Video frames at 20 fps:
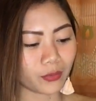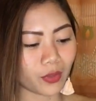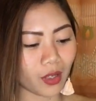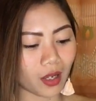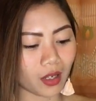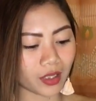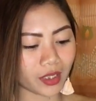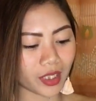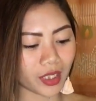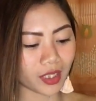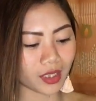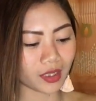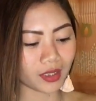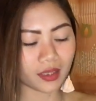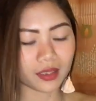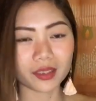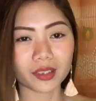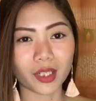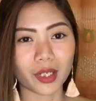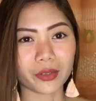vlogging
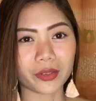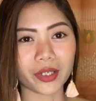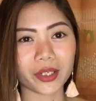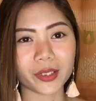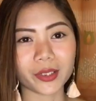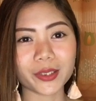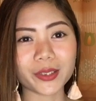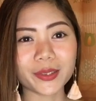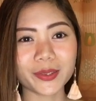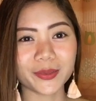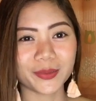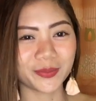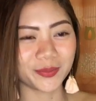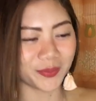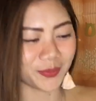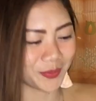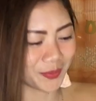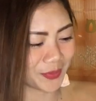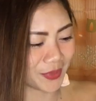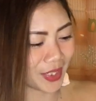career.
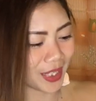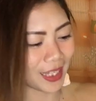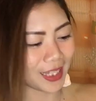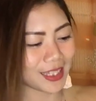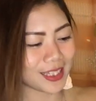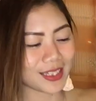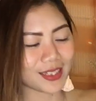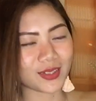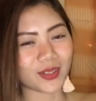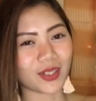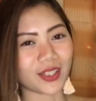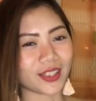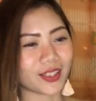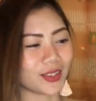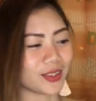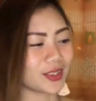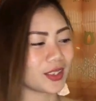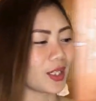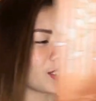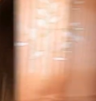So,
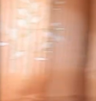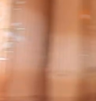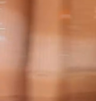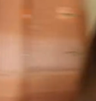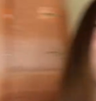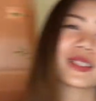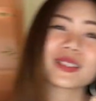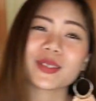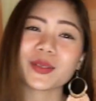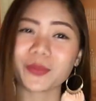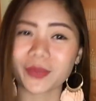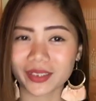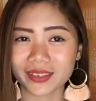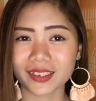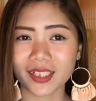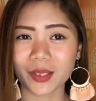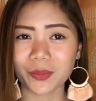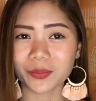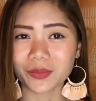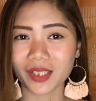ayun. So, my
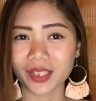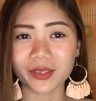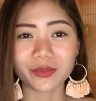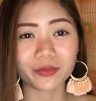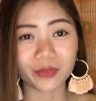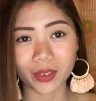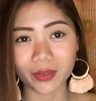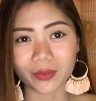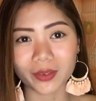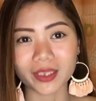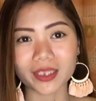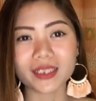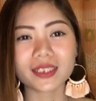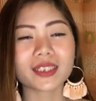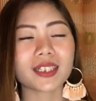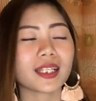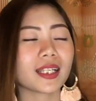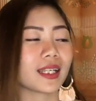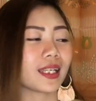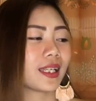top nine
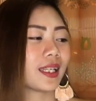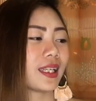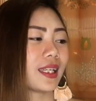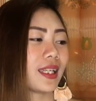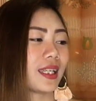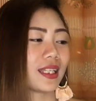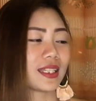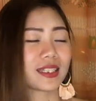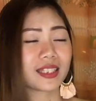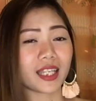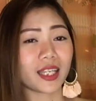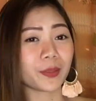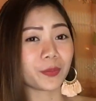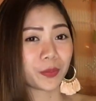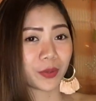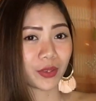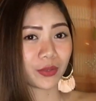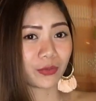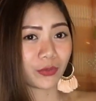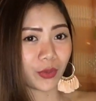favorite is a
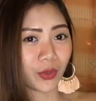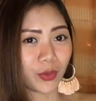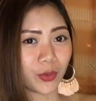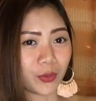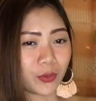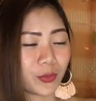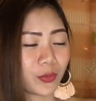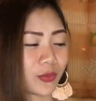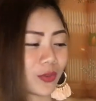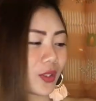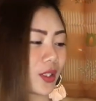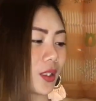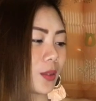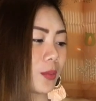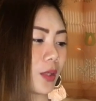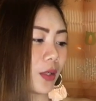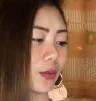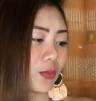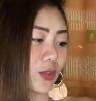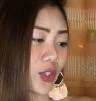perfume
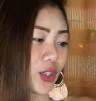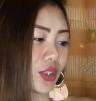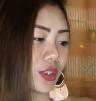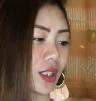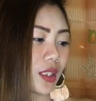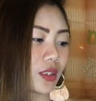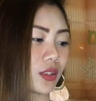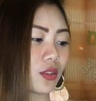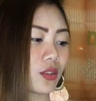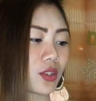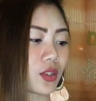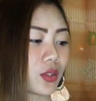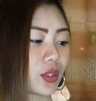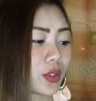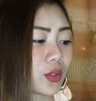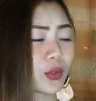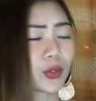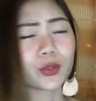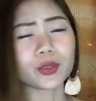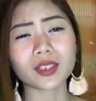from Aficionado. So
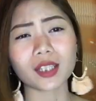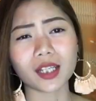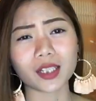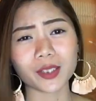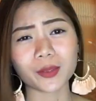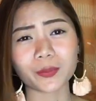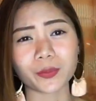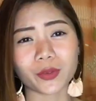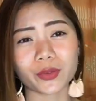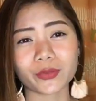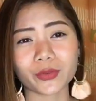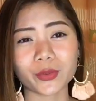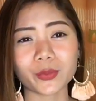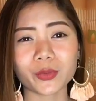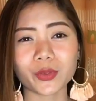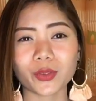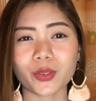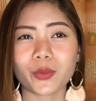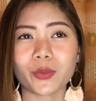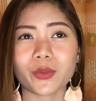ito yung laging
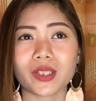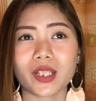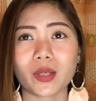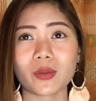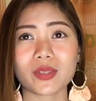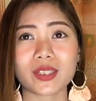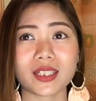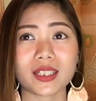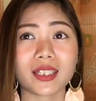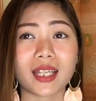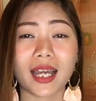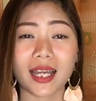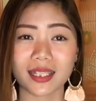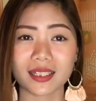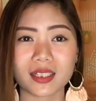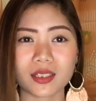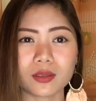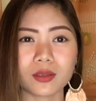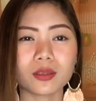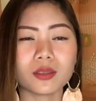perfume ko when I was in high
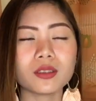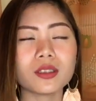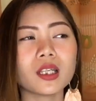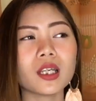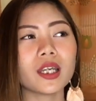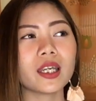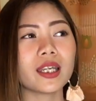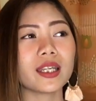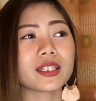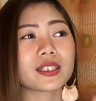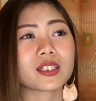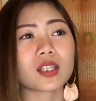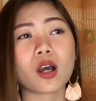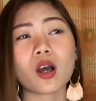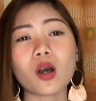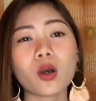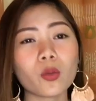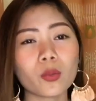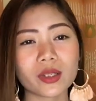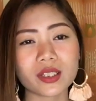school. It's
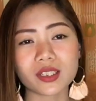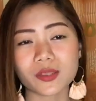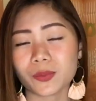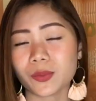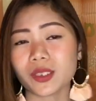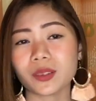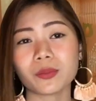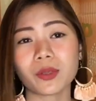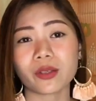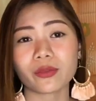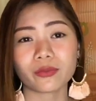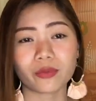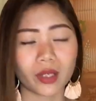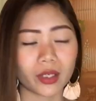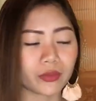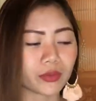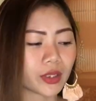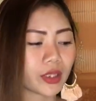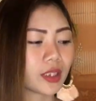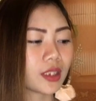always been my
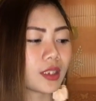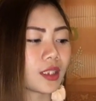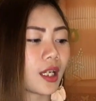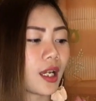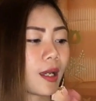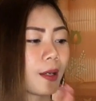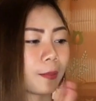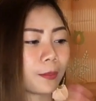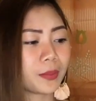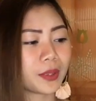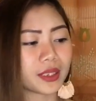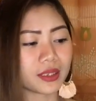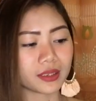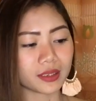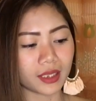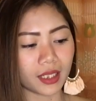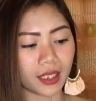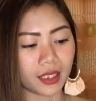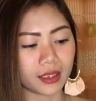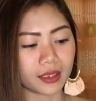favorite, but
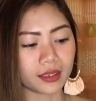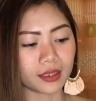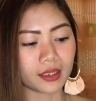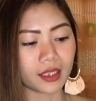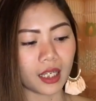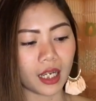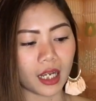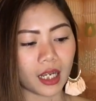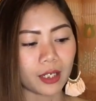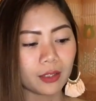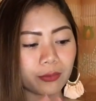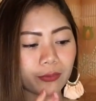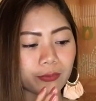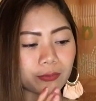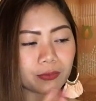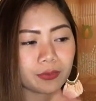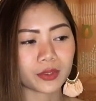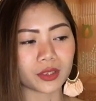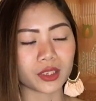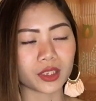then
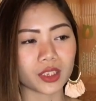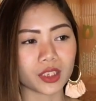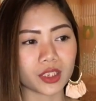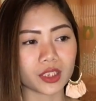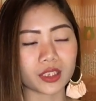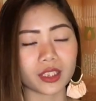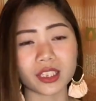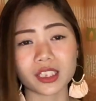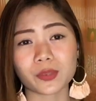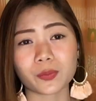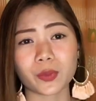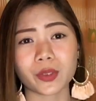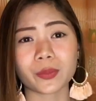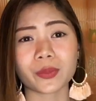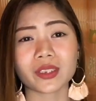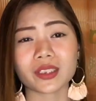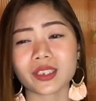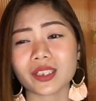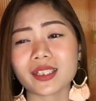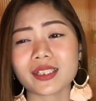after
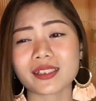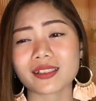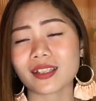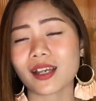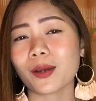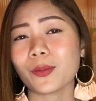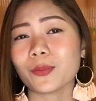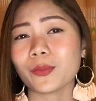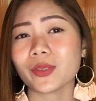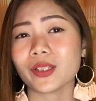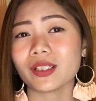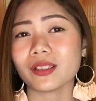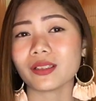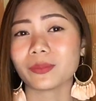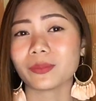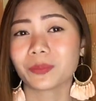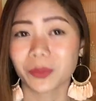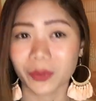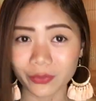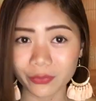experimenting some
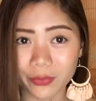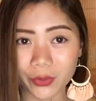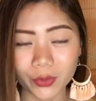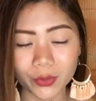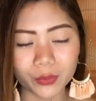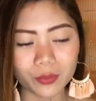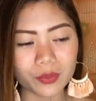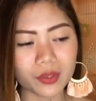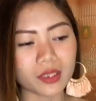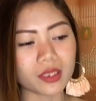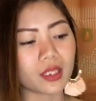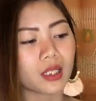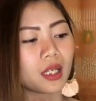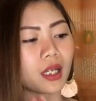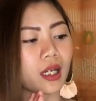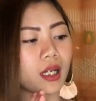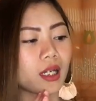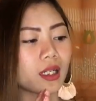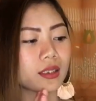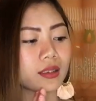perfumes,
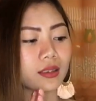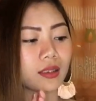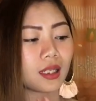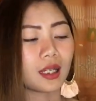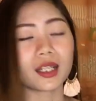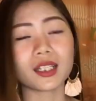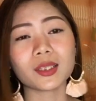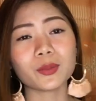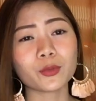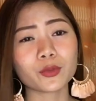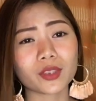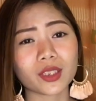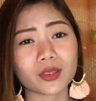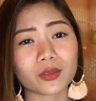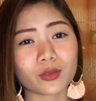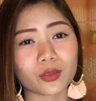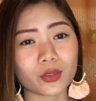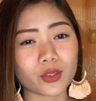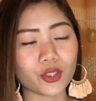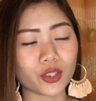nakalimutan
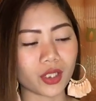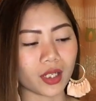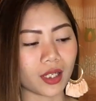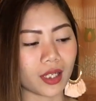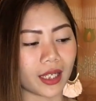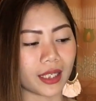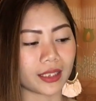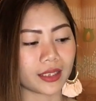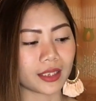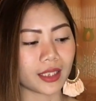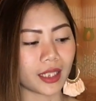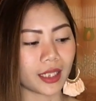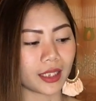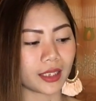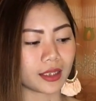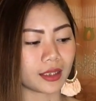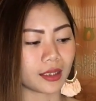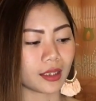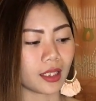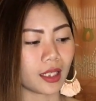ko to siya. And
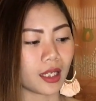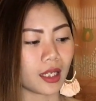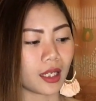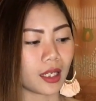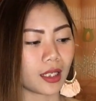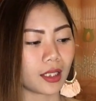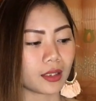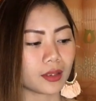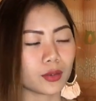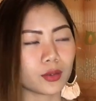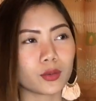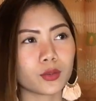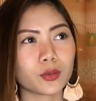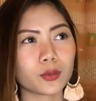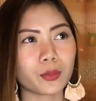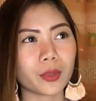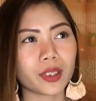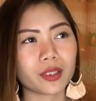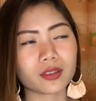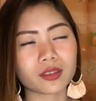then
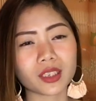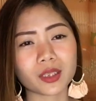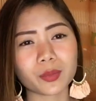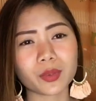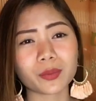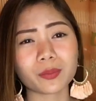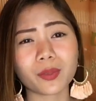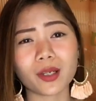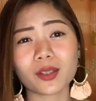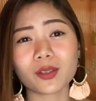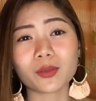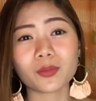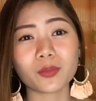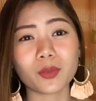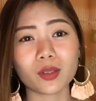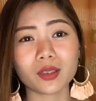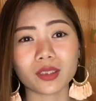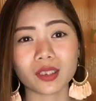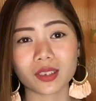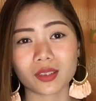nung meron kaming bagong
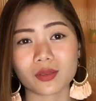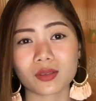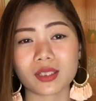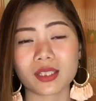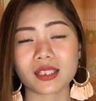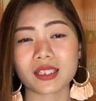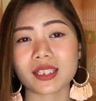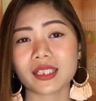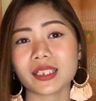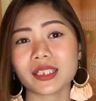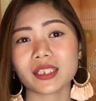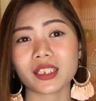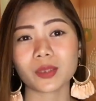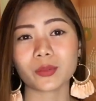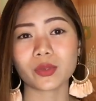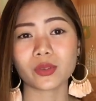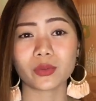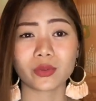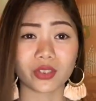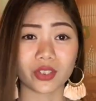mall dito sa city
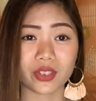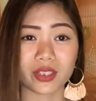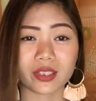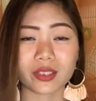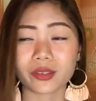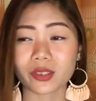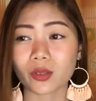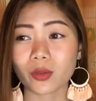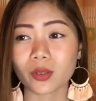namin, which is the